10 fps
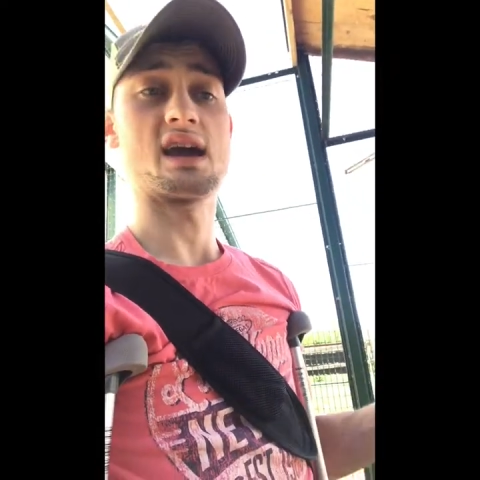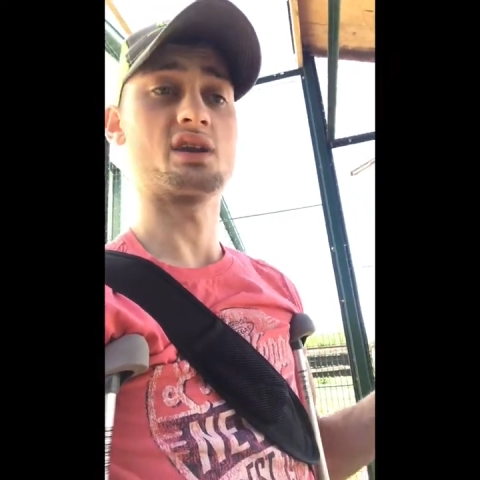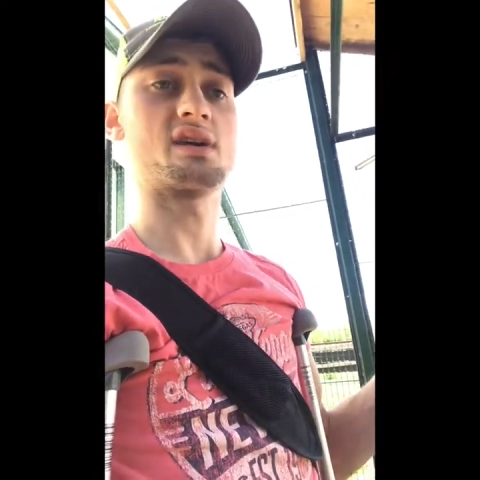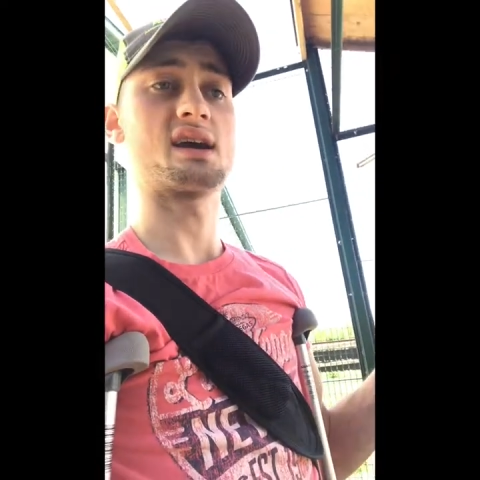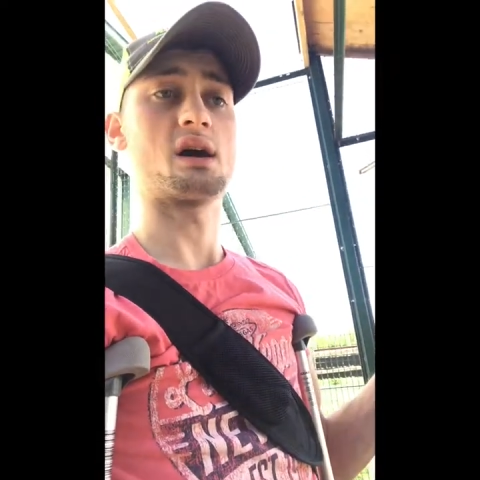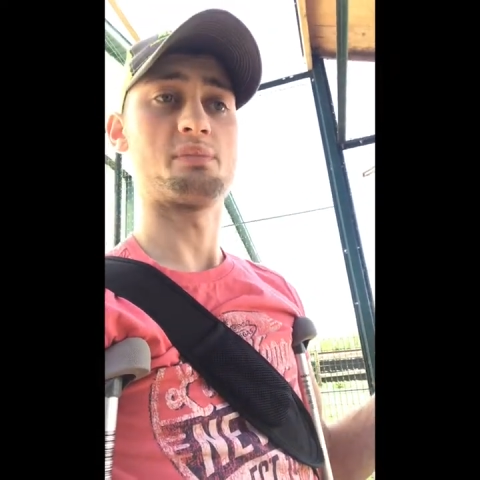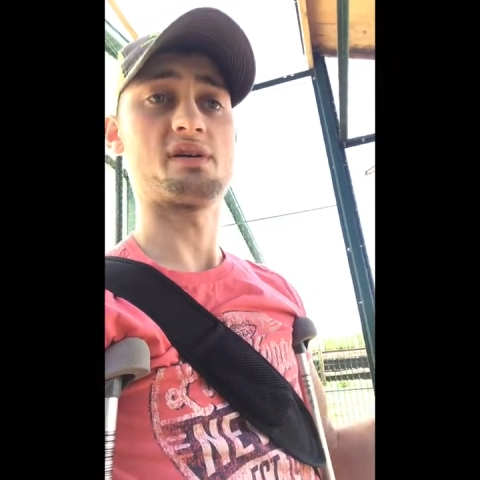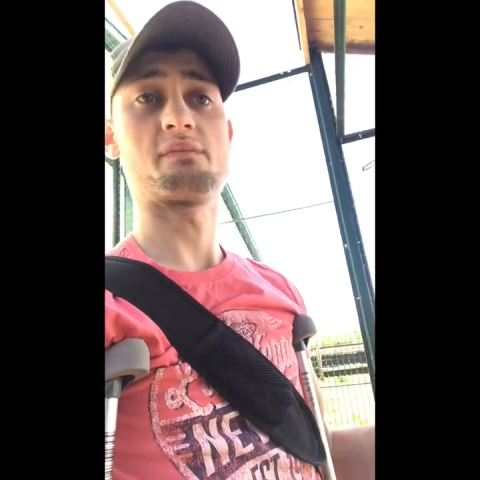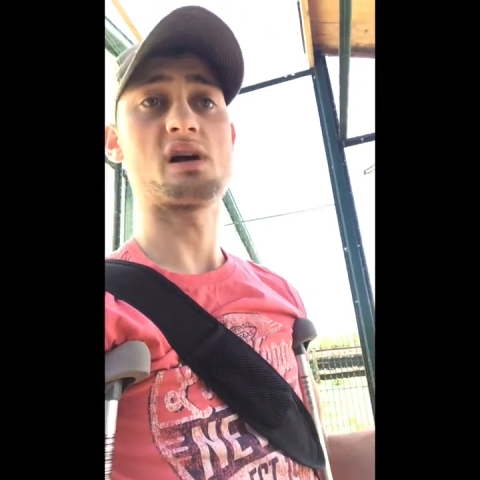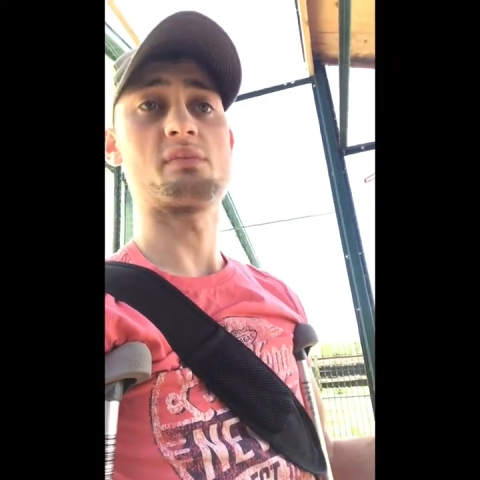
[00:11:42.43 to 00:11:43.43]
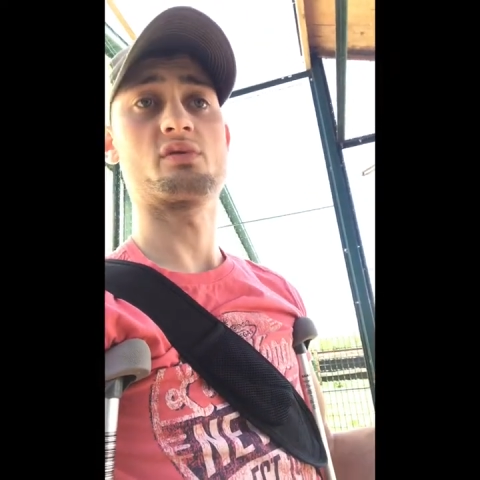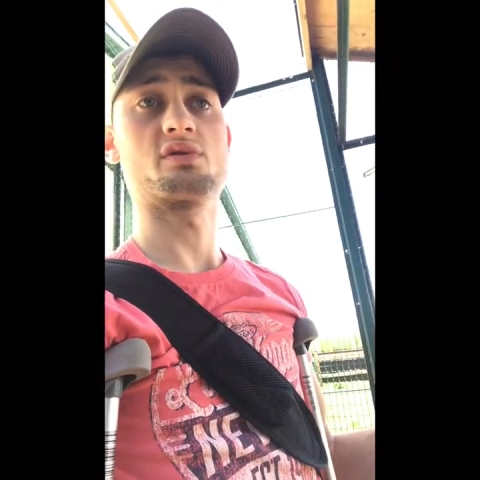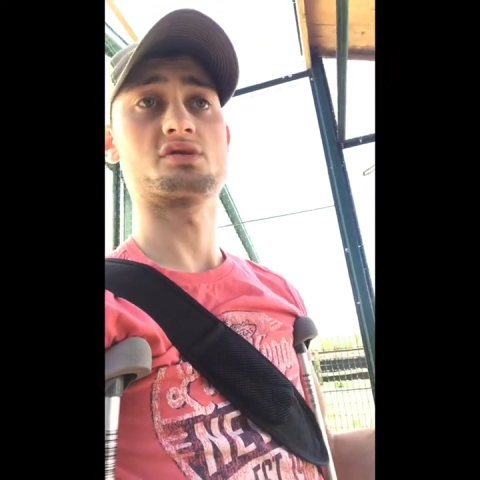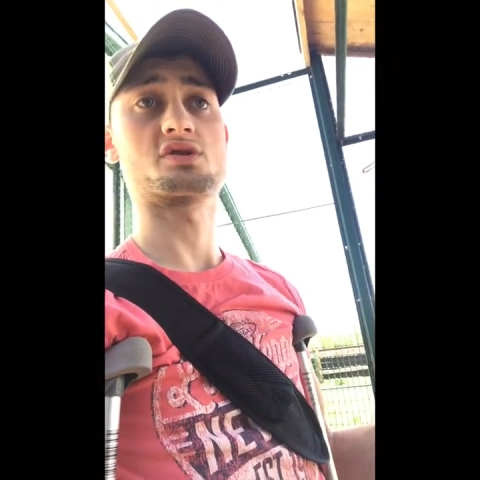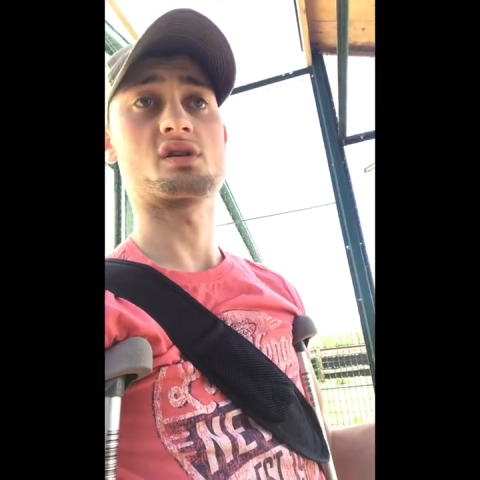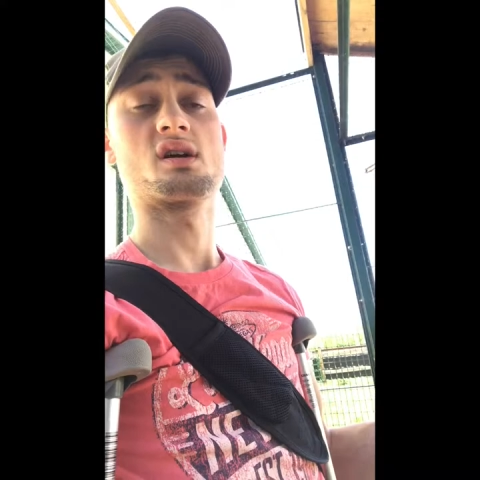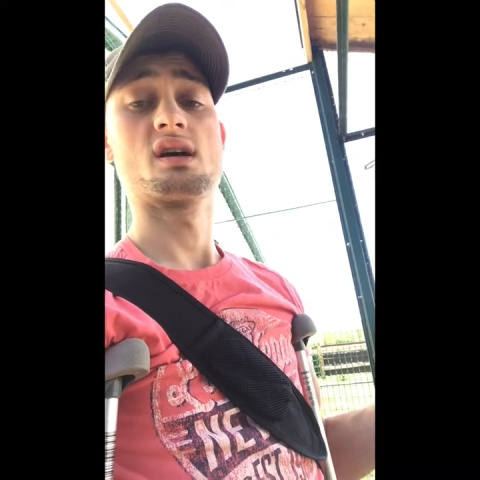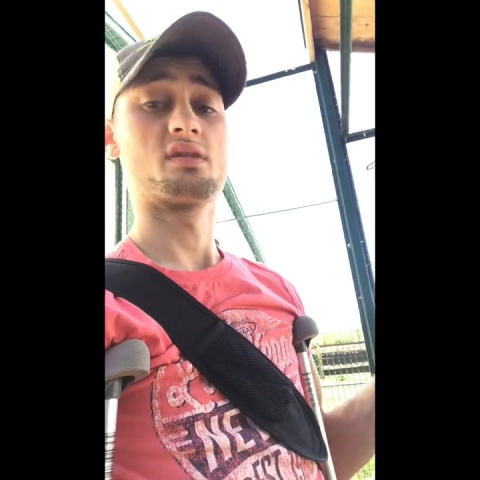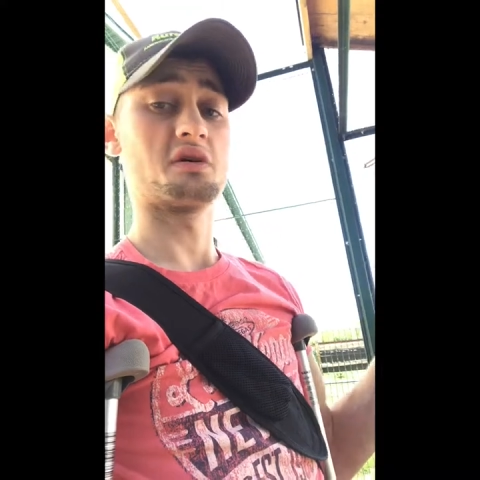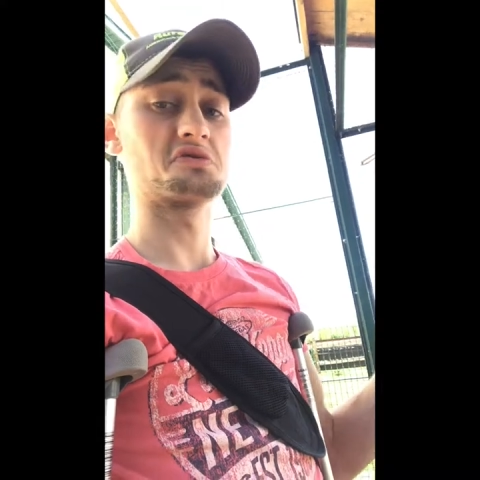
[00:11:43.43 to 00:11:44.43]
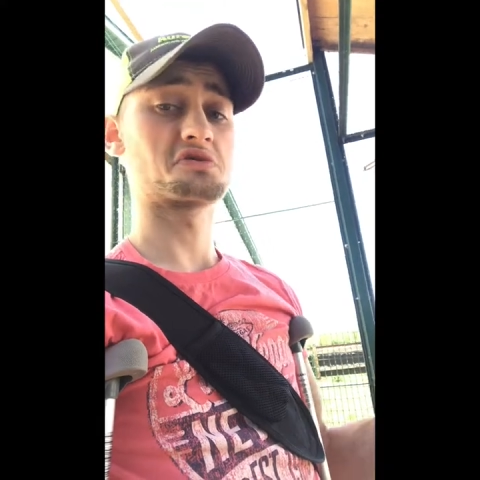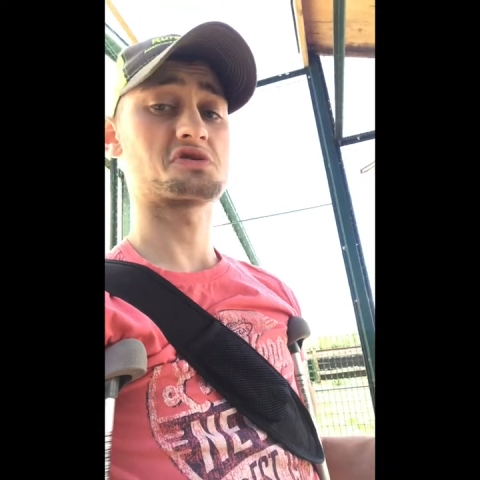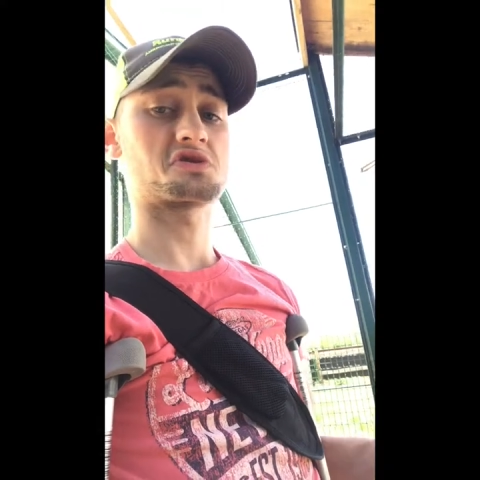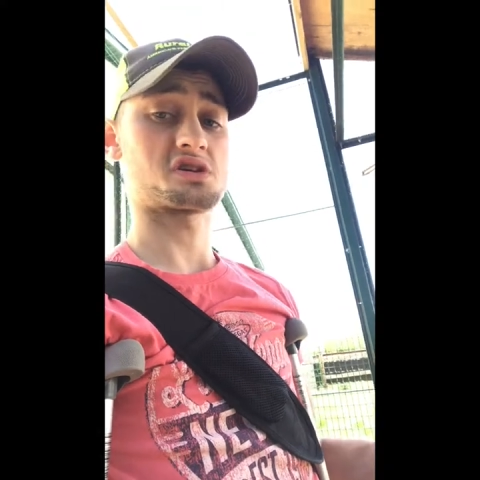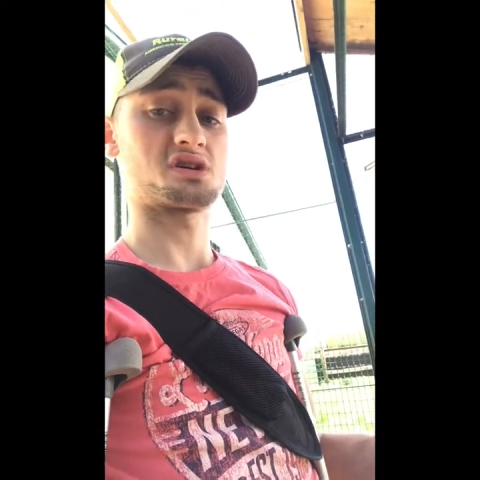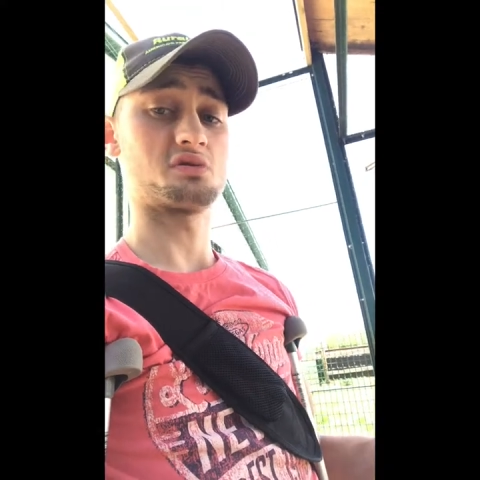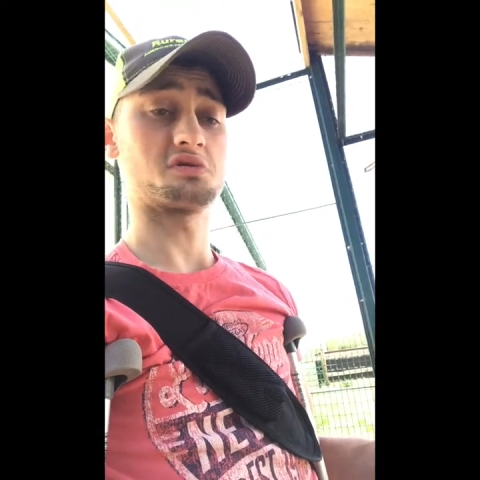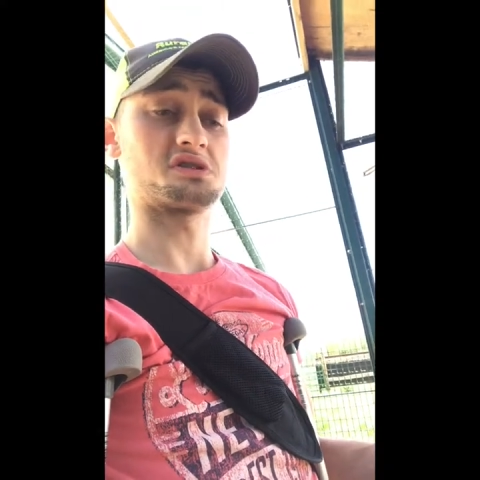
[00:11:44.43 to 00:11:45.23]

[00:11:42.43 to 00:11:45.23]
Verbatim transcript: and you get a buff Brahma rooster, those roosters are huge.